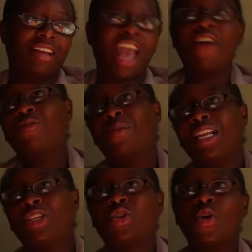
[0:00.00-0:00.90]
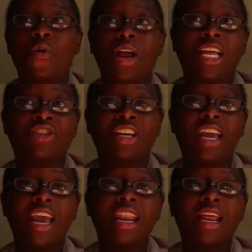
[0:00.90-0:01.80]
everybody's so well
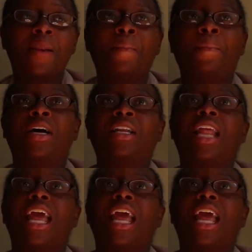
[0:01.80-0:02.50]
educated, but